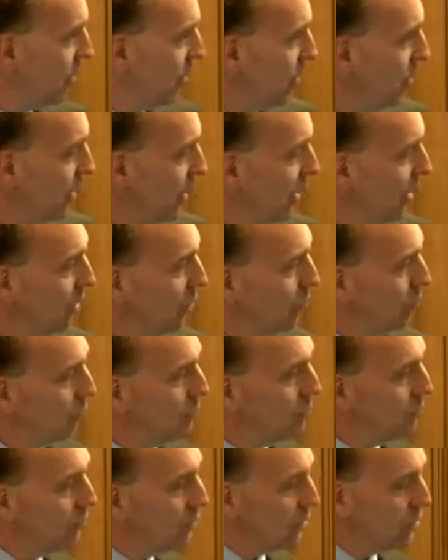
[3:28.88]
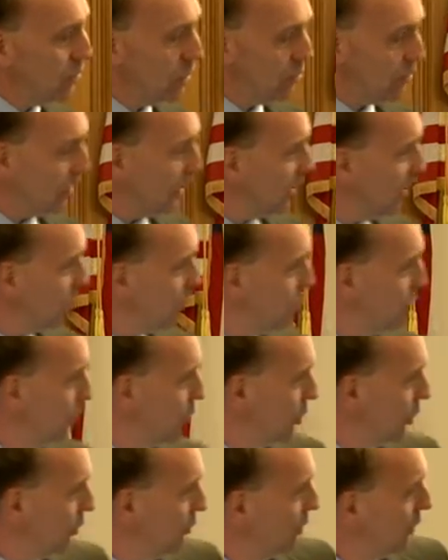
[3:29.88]
um, using a
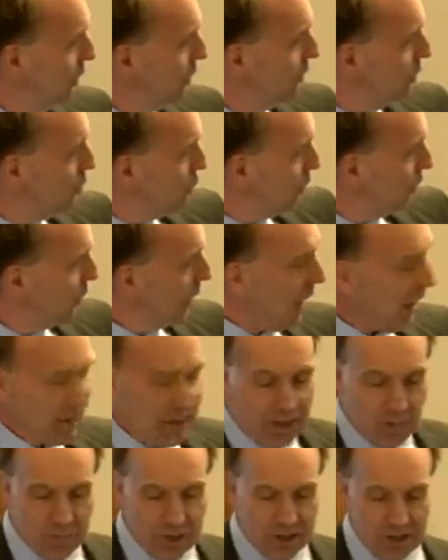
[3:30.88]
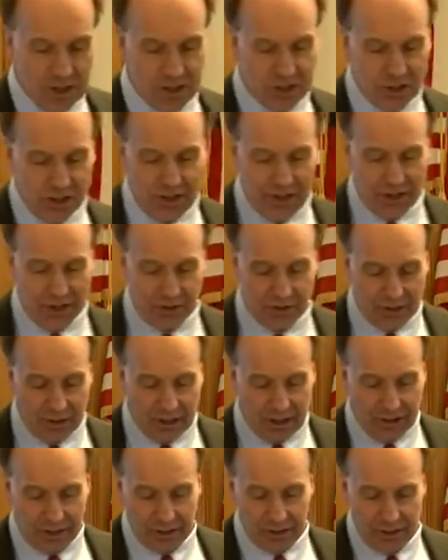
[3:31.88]
computer, took that image and
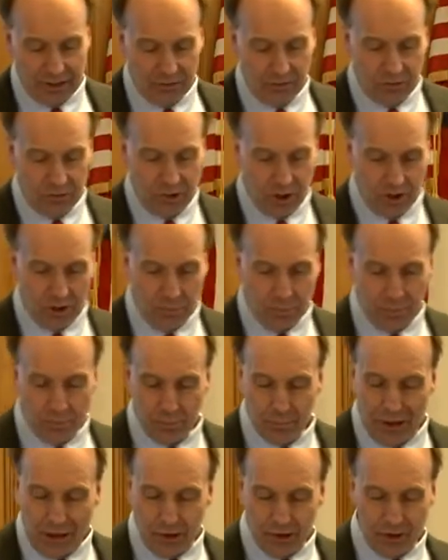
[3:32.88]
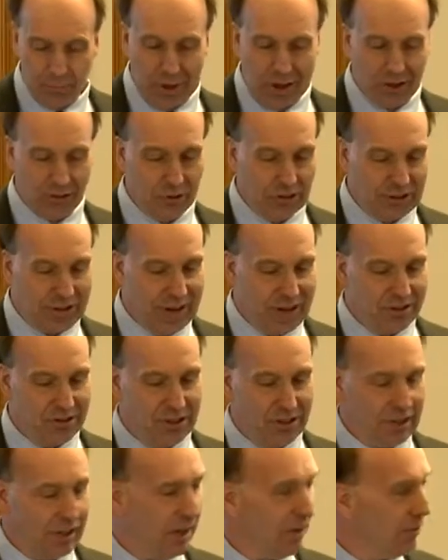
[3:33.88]
uh, took the power spectral
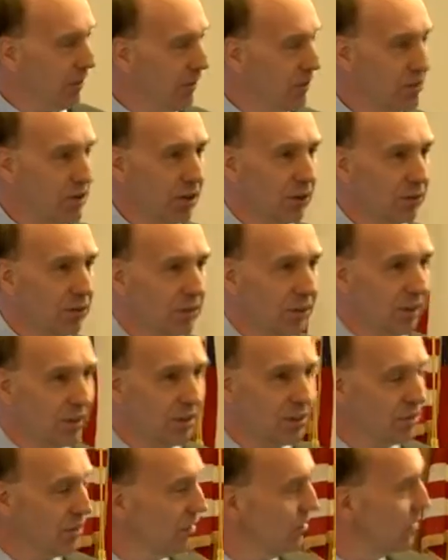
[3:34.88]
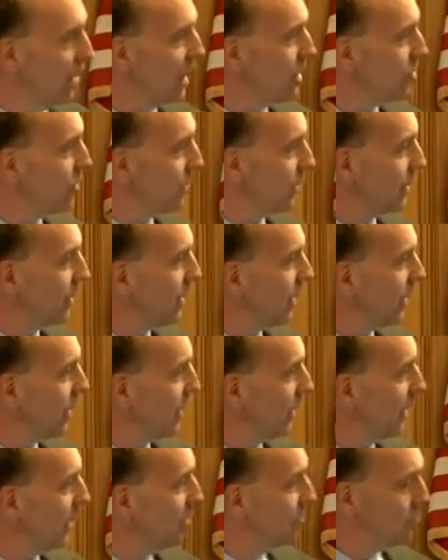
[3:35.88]
density of it. So it is essentially
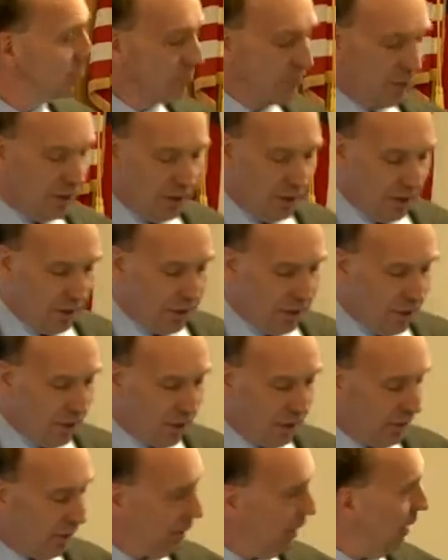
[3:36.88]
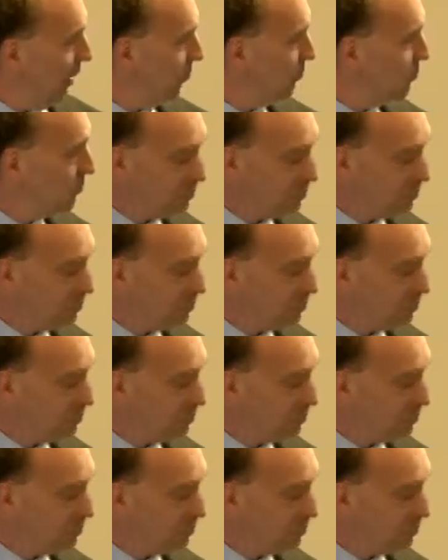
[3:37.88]
a, uh, a uh,